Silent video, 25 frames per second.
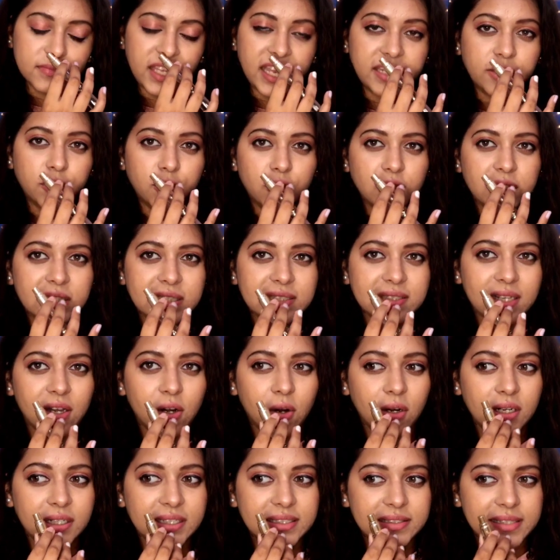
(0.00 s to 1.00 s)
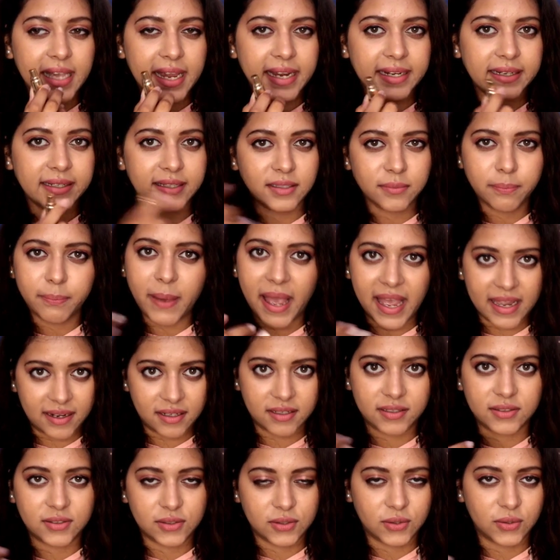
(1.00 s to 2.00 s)
And you know, these are all designed in
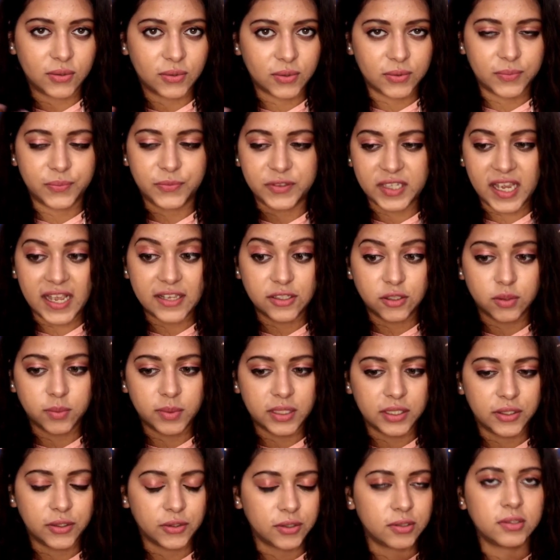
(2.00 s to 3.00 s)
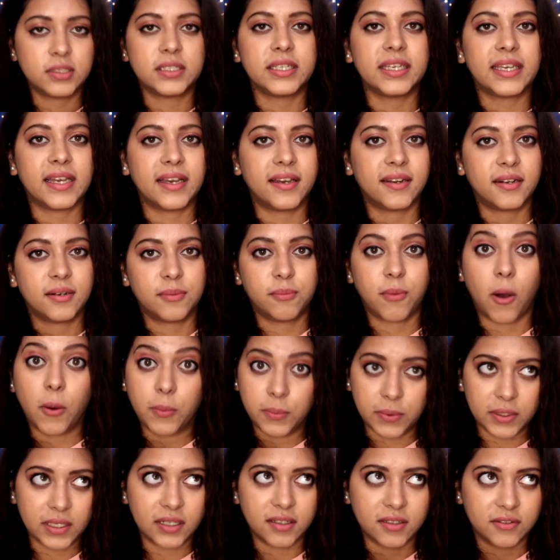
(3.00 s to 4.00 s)
Paris, so it has to be good. They are
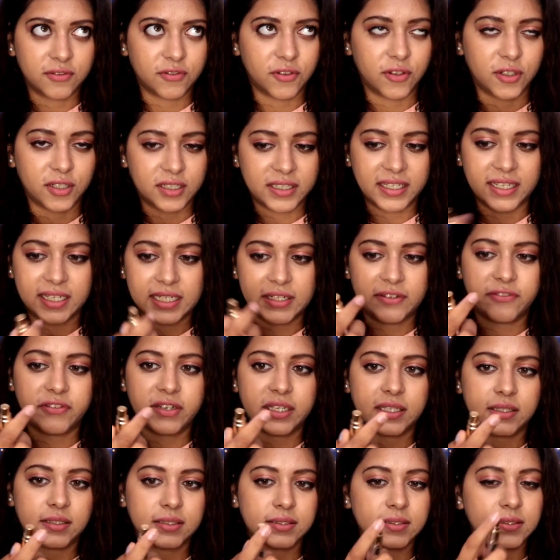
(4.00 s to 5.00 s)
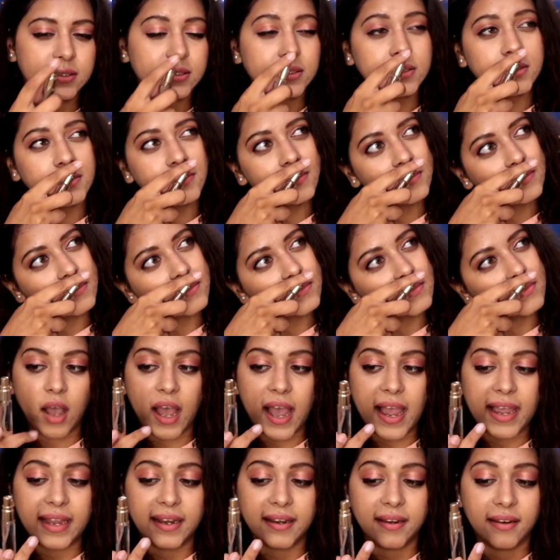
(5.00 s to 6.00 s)
popular for their fragrances.
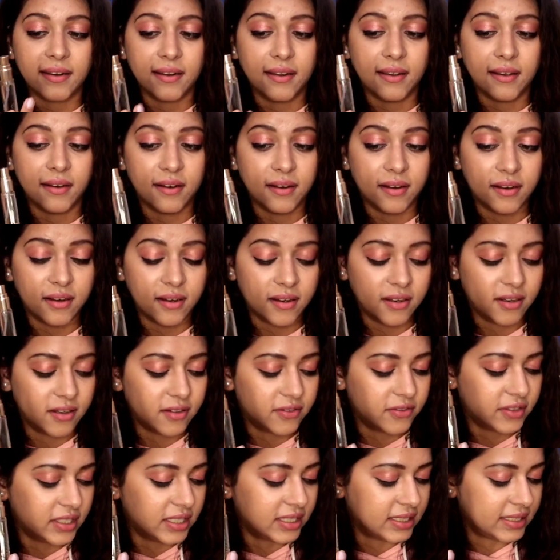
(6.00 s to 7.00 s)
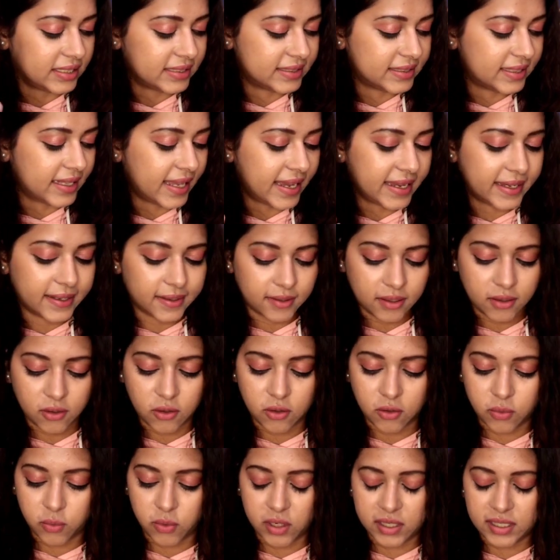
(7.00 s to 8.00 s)
I love it. It's like,
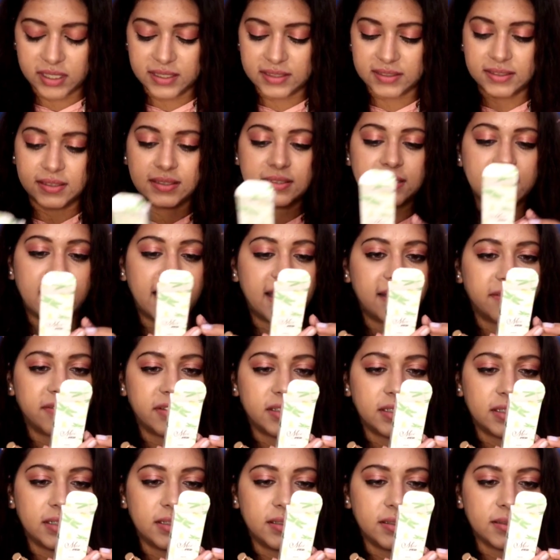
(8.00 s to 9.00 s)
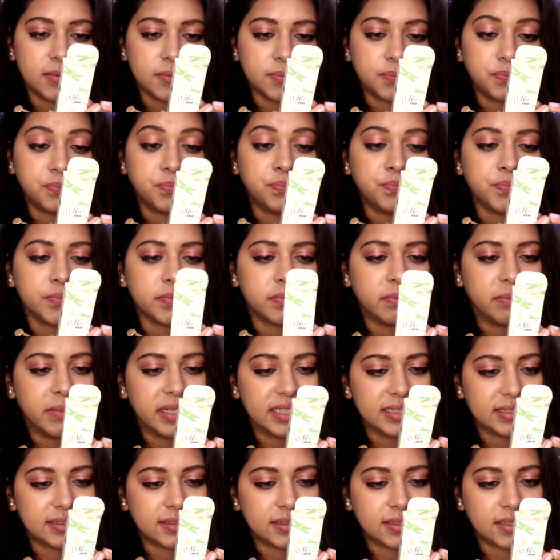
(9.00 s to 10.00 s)
oh, what does this have in it?
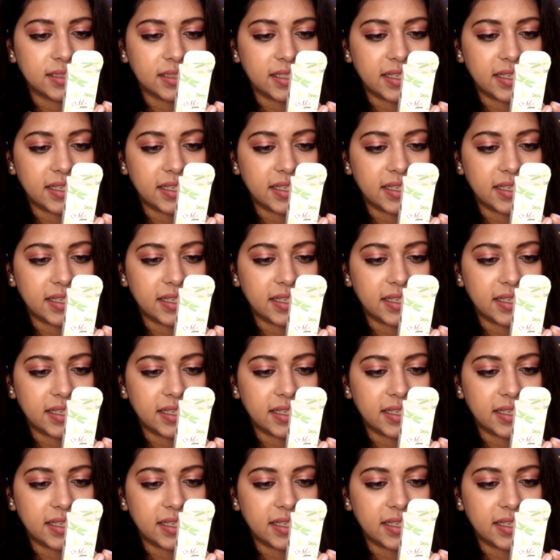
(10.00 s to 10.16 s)
Musk.